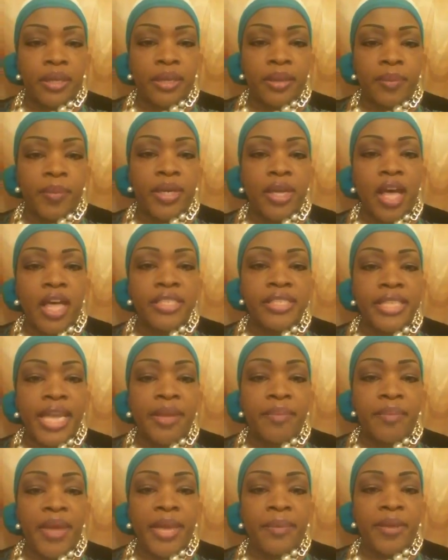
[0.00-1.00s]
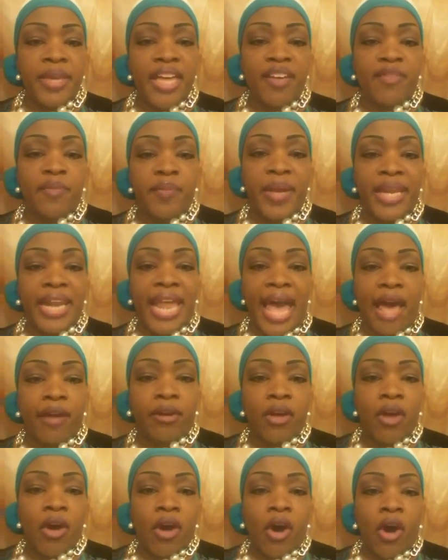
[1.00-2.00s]
Because they maybe have been
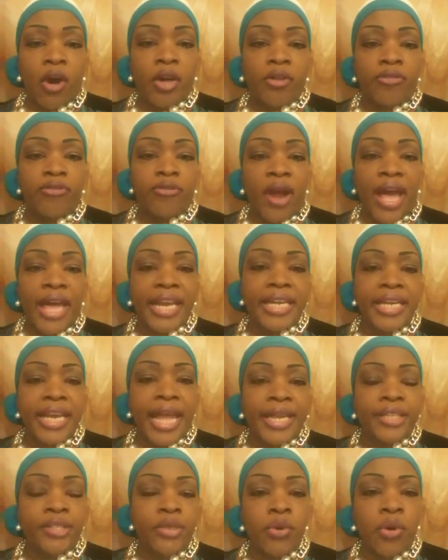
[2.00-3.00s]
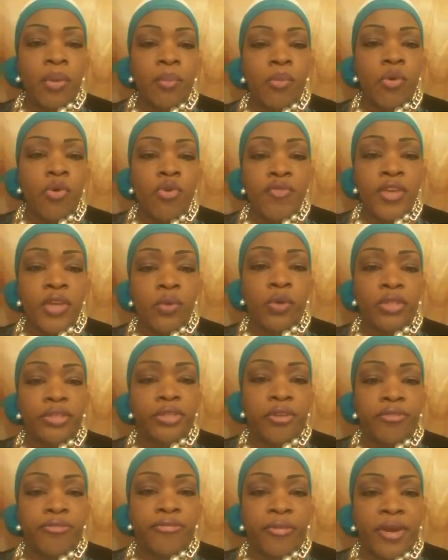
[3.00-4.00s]
out on a Friday night to a movie with
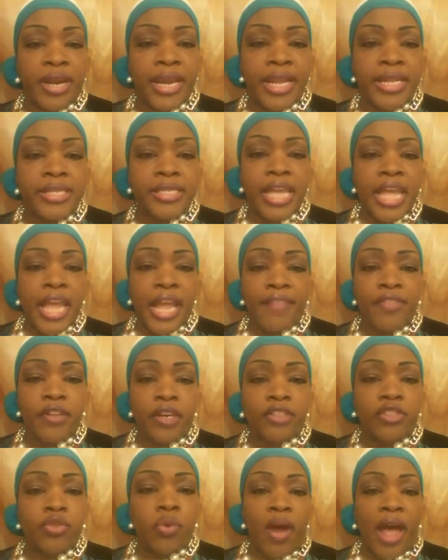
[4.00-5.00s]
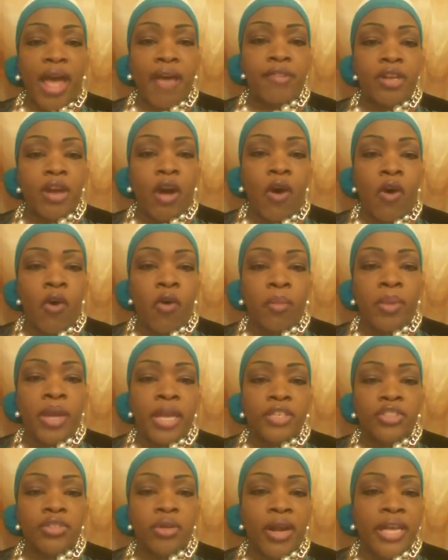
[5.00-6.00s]
their friends and they're driving home
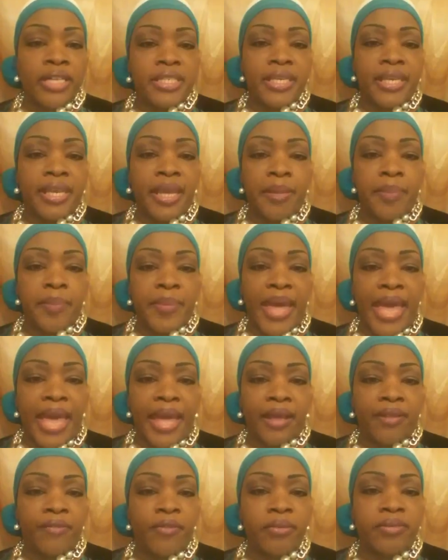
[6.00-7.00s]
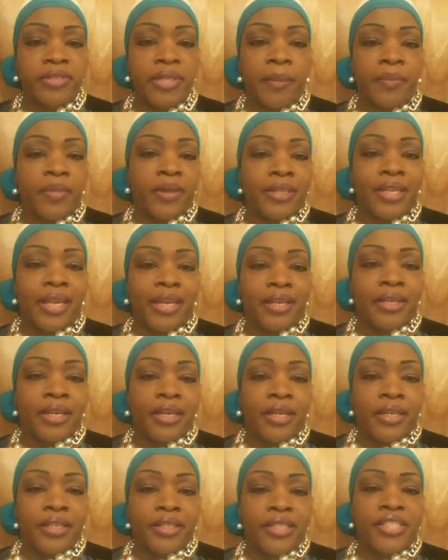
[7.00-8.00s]
trying to get back for something
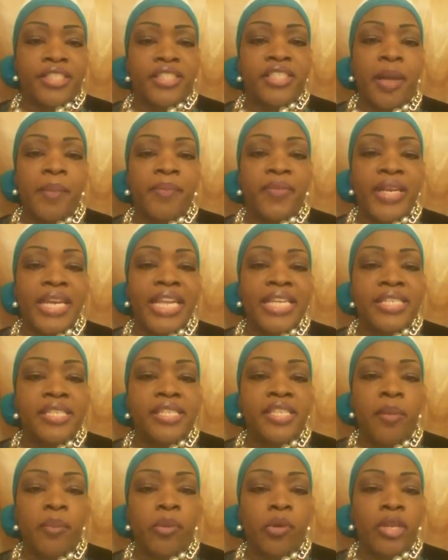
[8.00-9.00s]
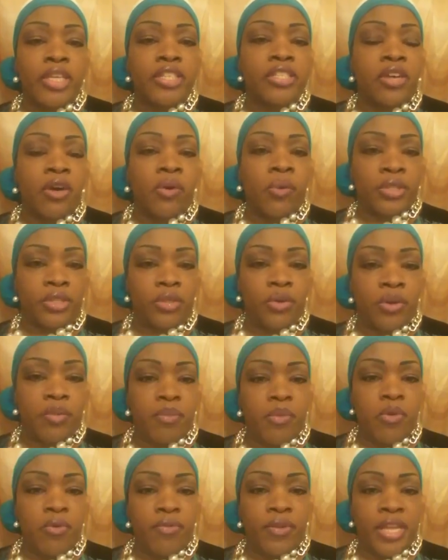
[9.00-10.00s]
as simple as going to
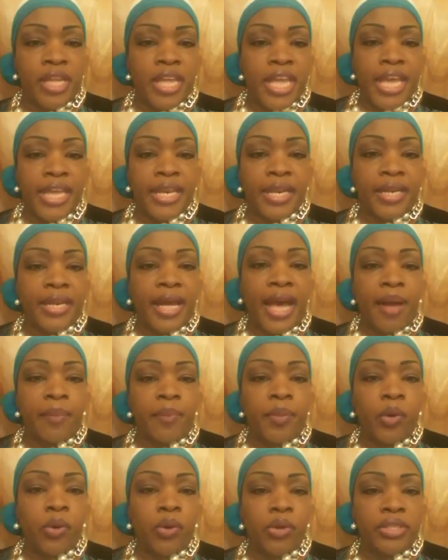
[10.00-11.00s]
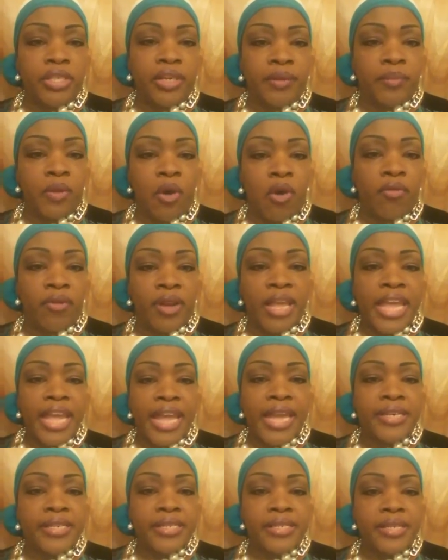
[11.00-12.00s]
a movie, and a cop pulls him over
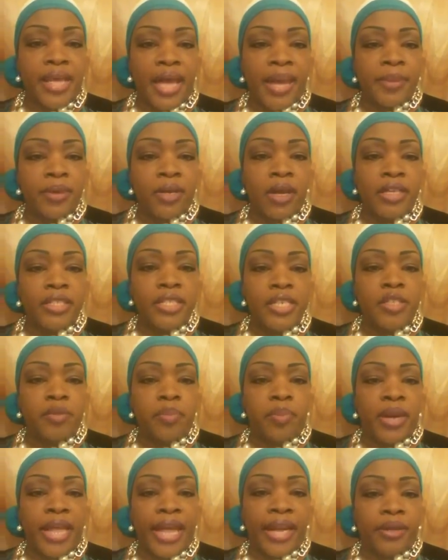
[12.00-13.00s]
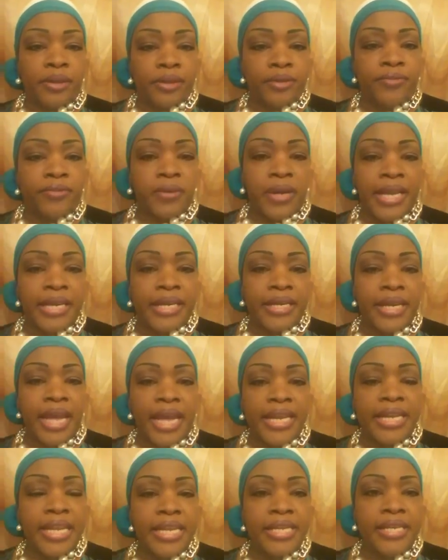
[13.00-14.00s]
and decides because he's black on a Friday
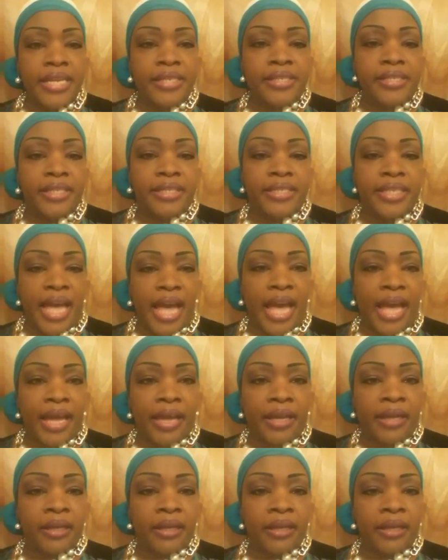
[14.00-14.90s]
night he needs to die.